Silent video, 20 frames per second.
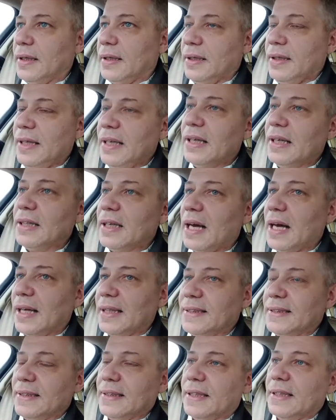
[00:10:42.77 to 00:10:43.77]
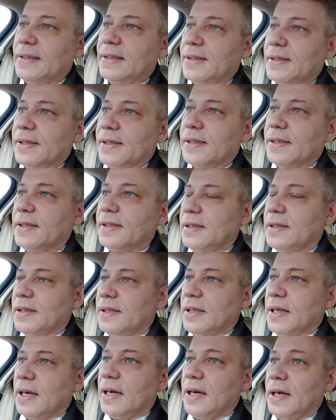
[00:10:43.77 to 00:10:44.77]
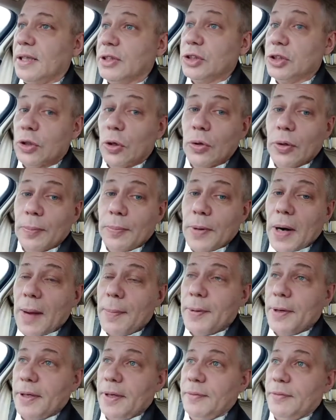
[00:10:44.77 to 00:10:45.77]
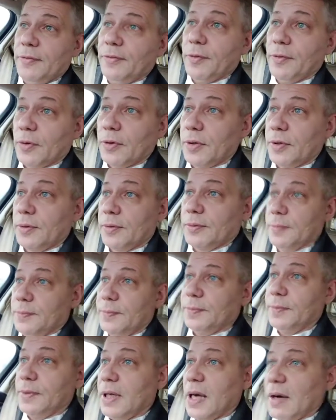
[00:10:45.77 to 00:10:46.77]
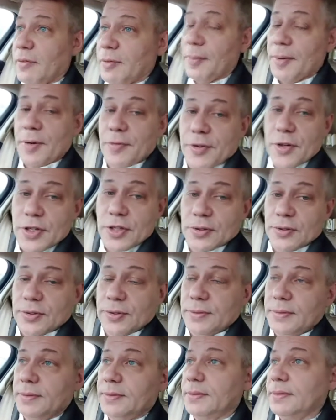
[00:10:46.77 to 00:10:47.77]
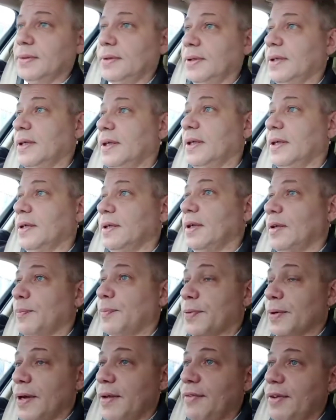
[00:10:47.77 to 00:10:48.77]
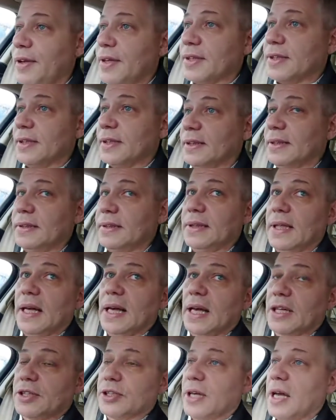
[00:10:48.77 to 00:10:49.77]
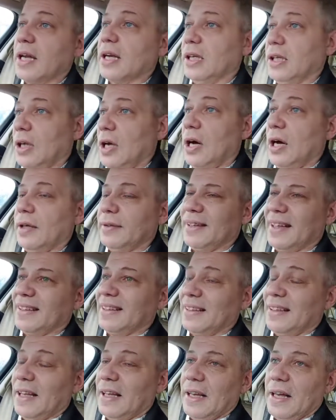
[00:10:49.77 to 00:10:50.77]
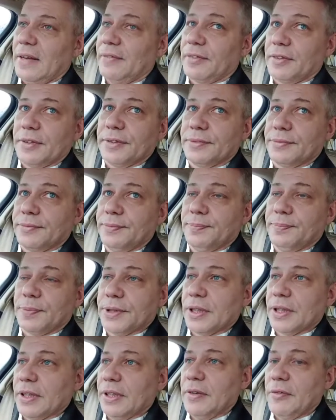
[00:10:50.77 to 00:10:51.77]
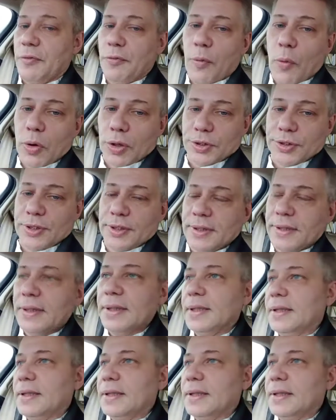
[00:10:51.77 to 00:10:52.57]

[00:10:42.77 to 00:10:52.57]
legalizing stolen property for government officials. Previously, they actually had a law, not that they ever particularly enforced it,